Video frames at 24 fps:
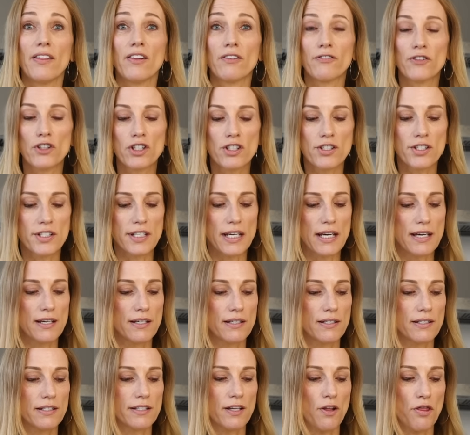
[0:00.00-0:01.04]
And the first
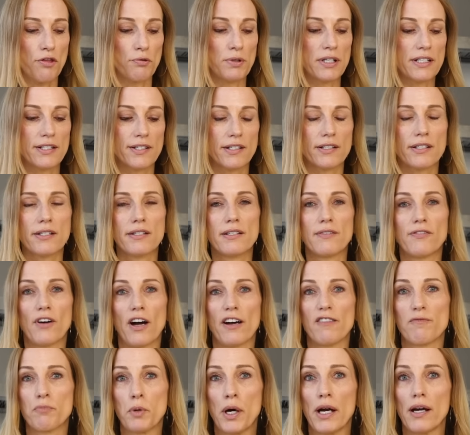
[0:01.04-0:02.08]
is three
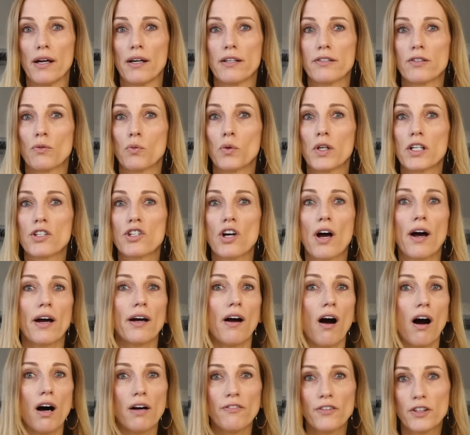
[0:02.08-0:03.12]
sixty-five brand, which
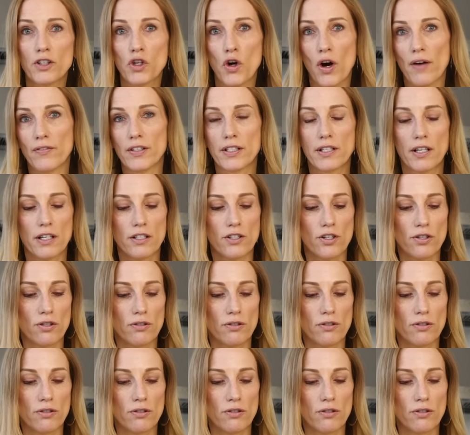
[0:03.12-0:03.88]
I often gravitate